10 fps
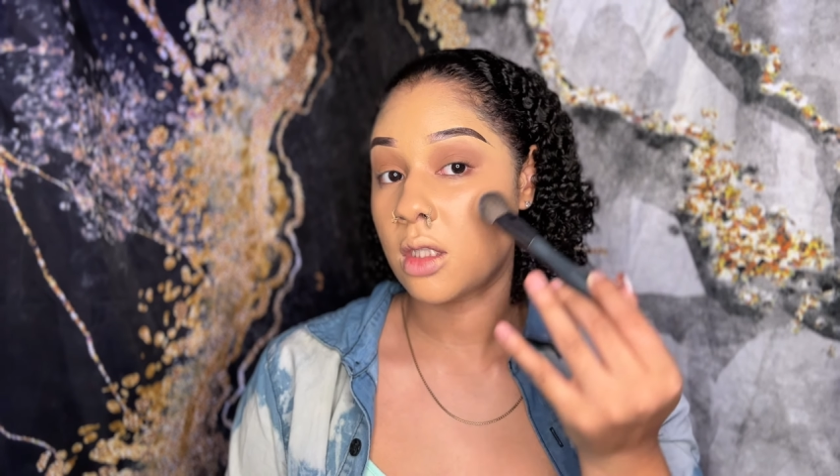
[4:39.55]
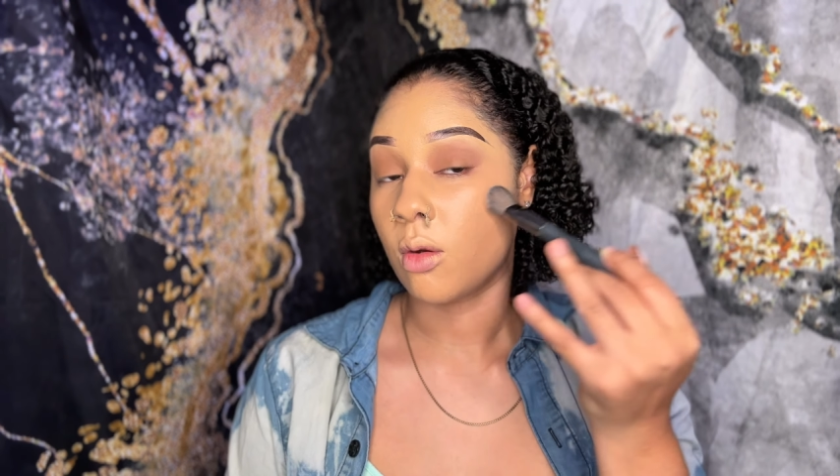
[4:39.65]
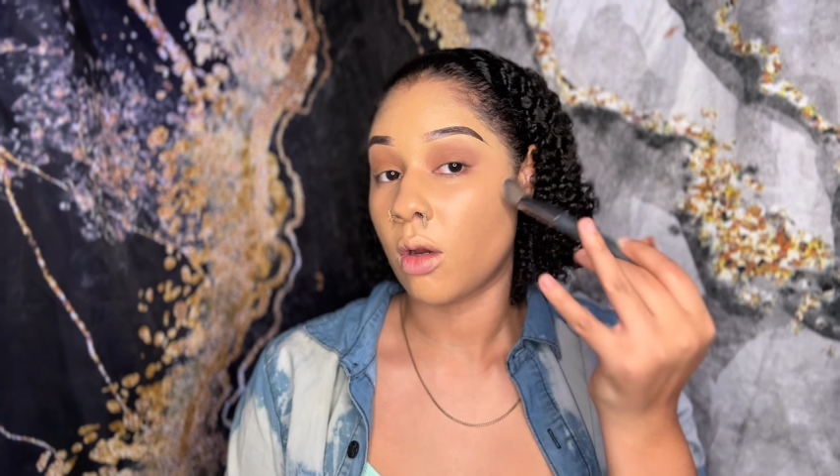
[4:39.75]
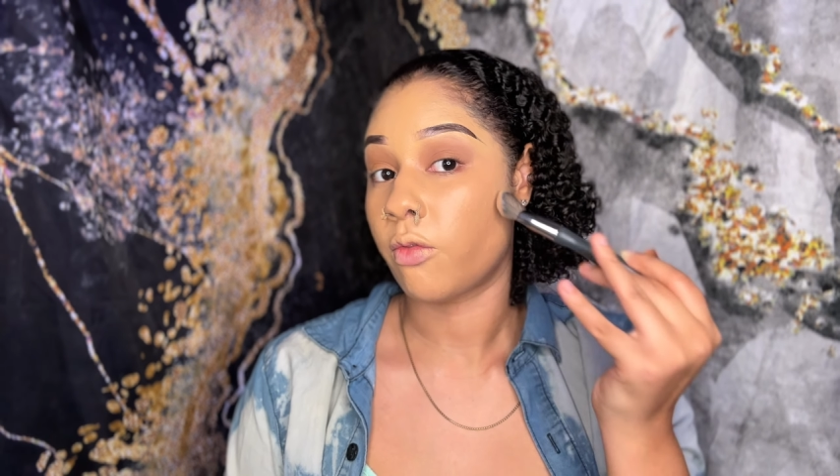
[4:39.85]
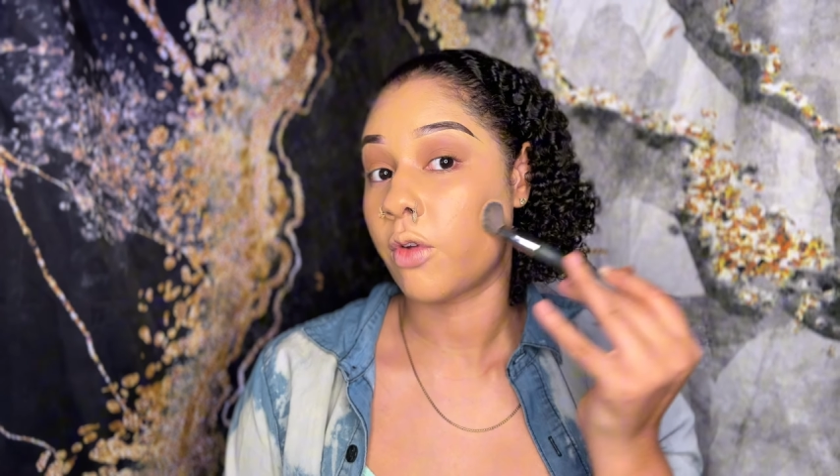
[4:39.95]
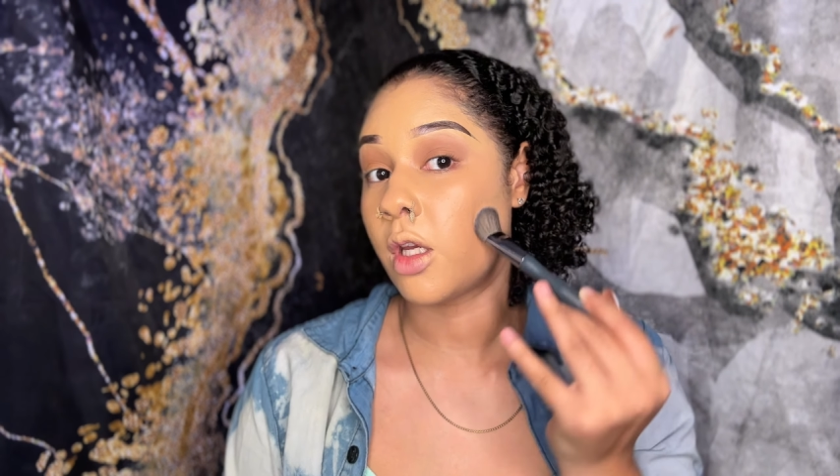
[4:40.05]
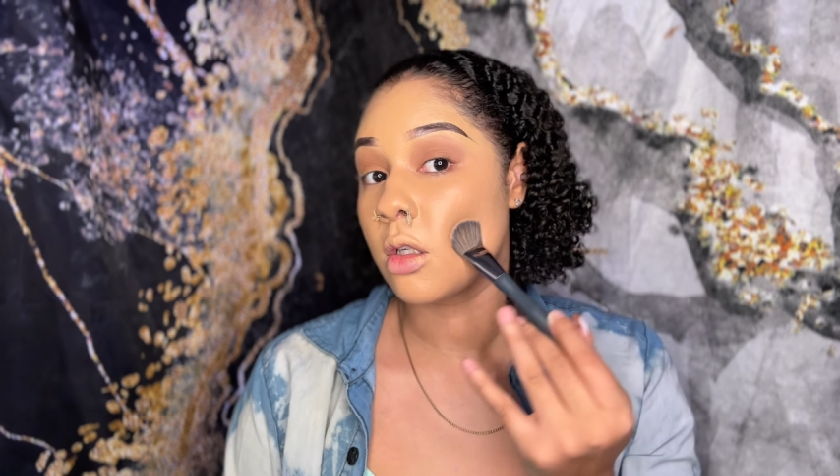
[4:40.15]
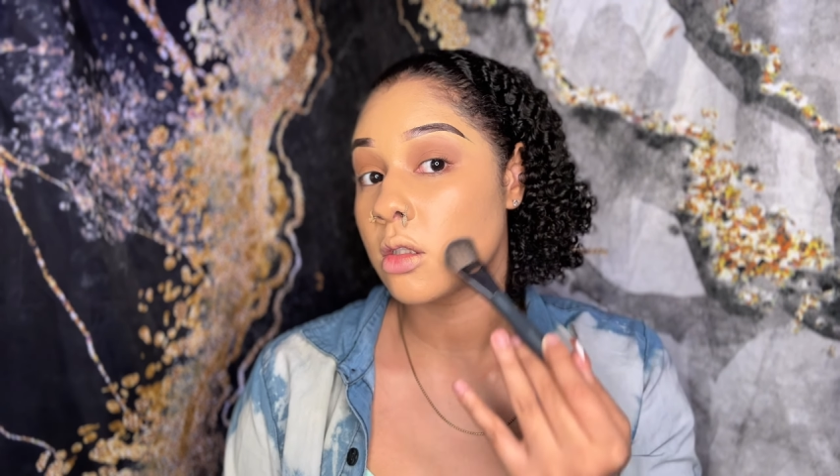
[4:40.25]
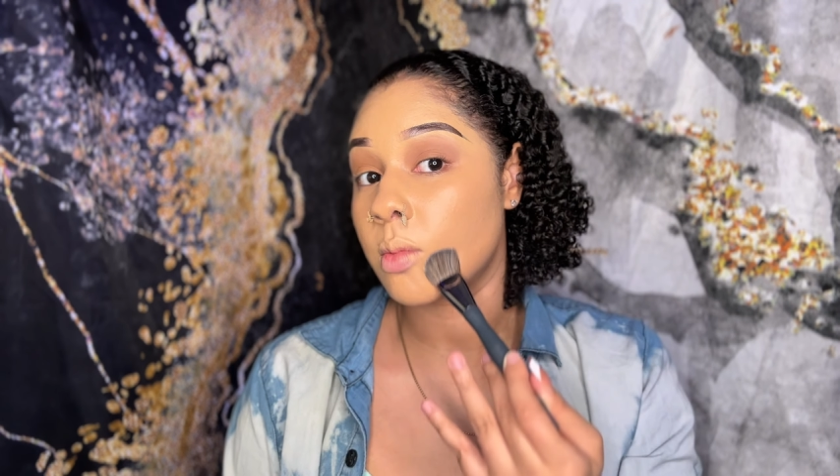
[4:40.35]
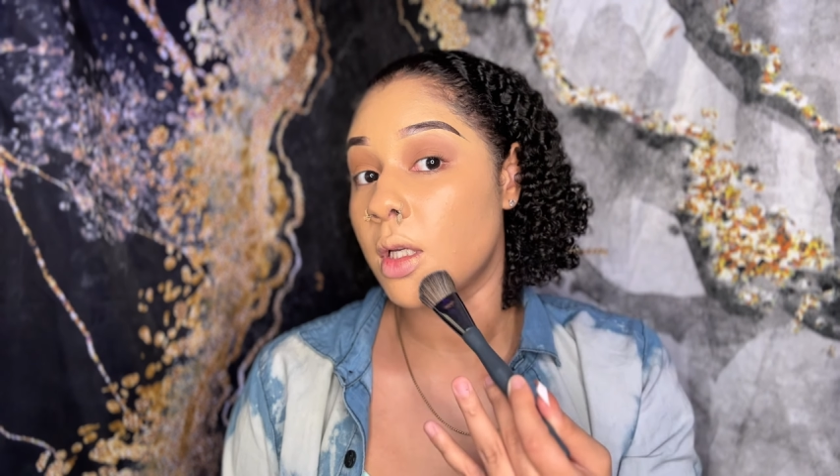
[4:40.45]
and
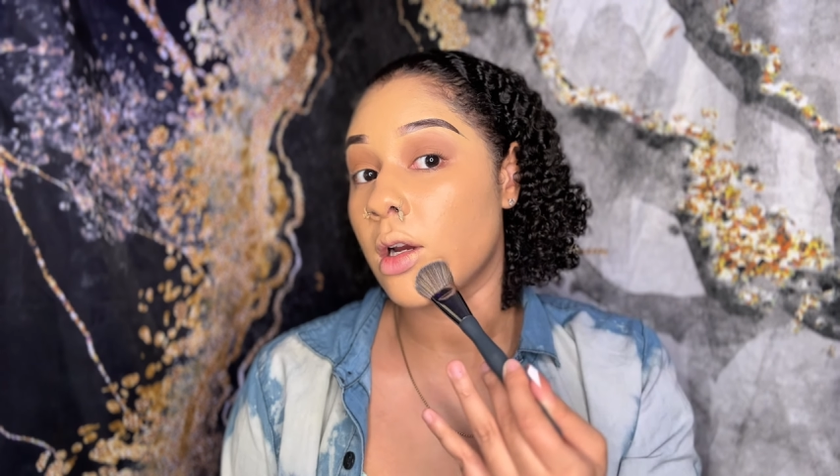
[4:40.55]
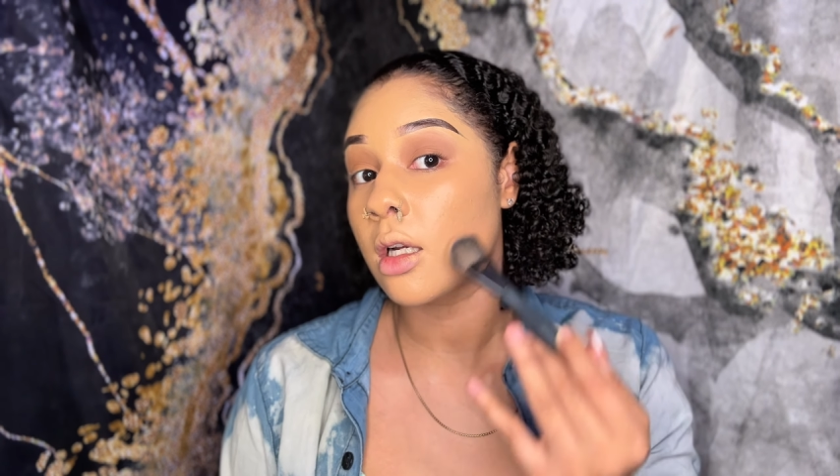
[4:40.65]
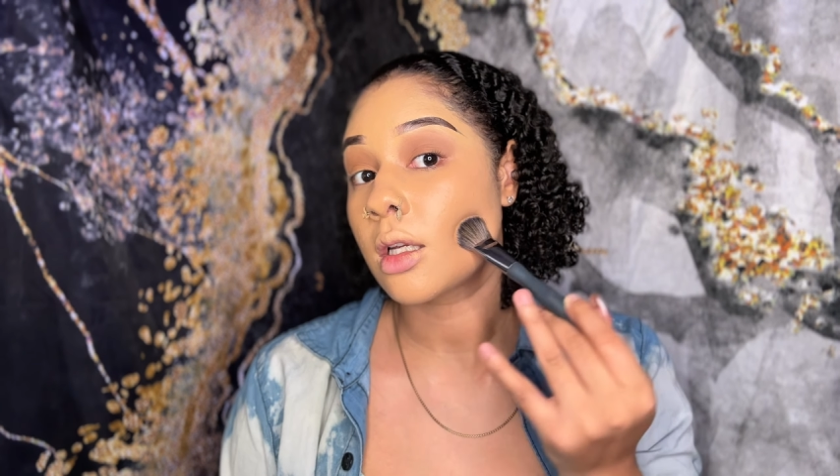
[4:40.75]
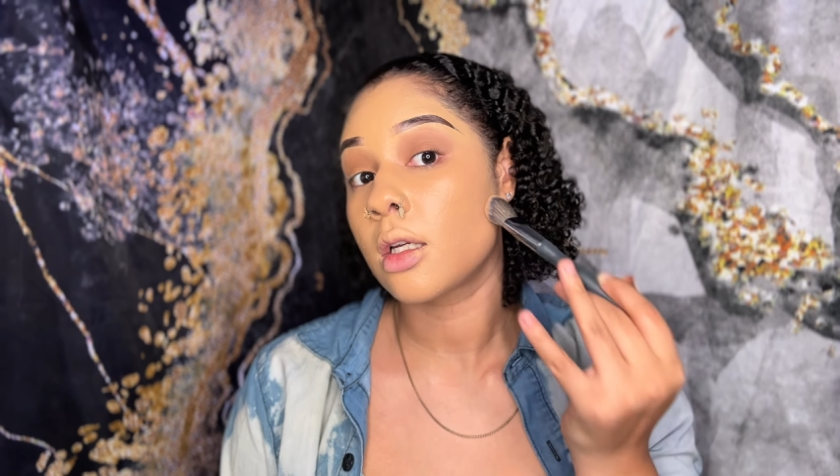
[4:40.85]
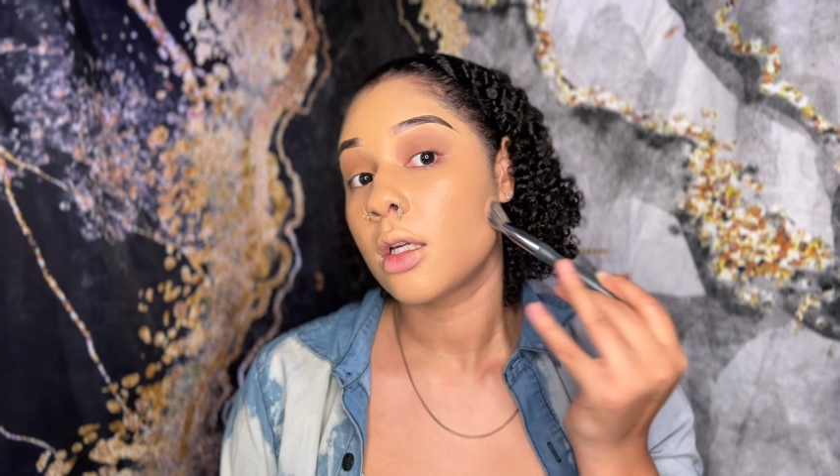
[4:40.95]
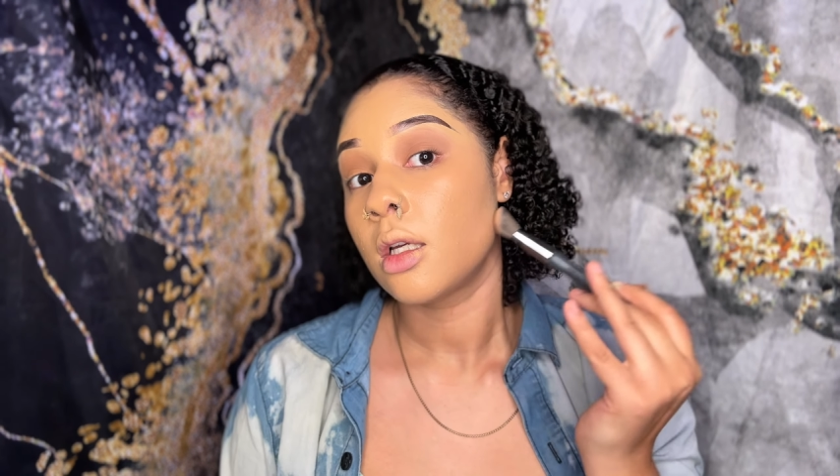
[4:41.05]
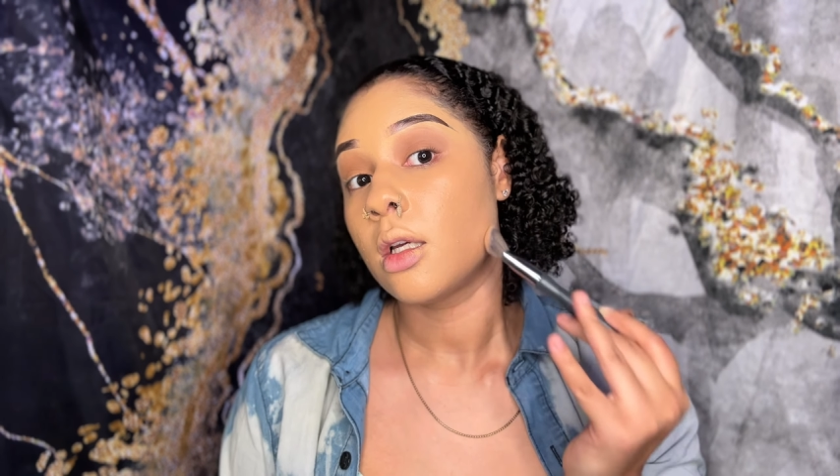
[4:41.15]
fingers be hurting.